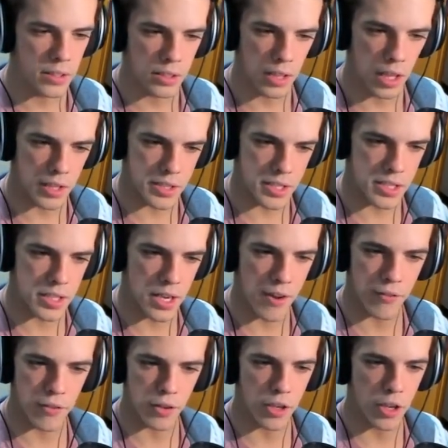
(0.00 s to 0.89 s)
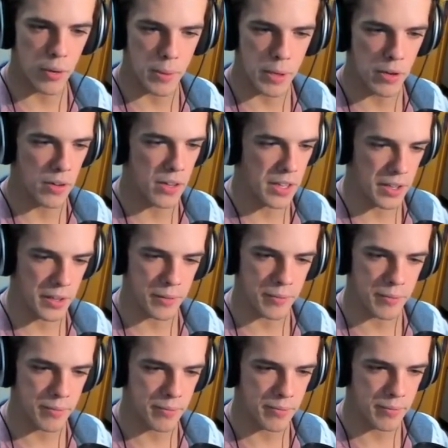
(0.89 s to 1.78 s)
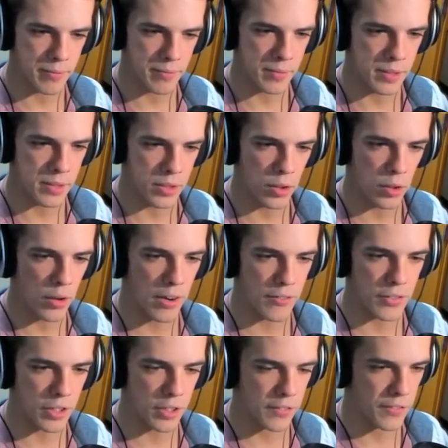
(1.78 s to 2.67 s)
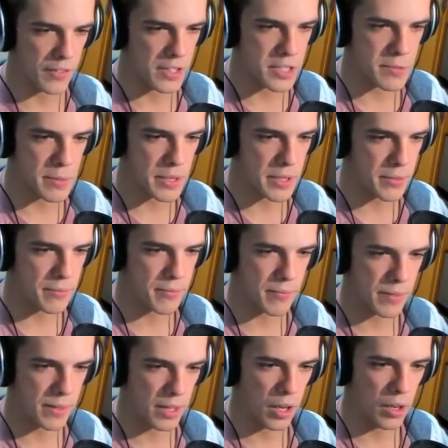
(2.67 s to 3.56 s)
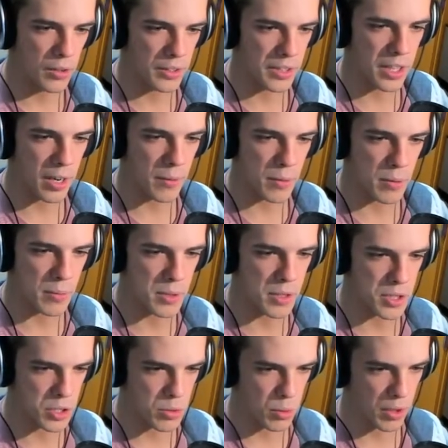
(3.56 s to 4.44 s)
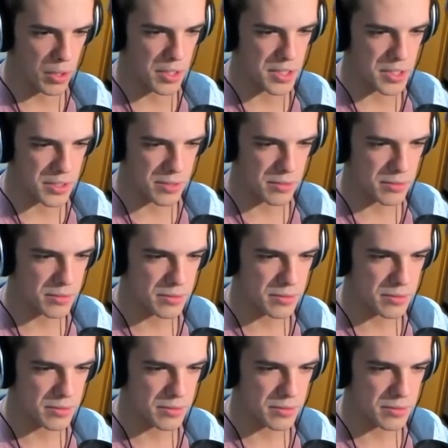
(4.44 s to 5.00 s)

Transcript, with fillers: Let's never come here again. Don't have to convince me. I only came here because you wanted to.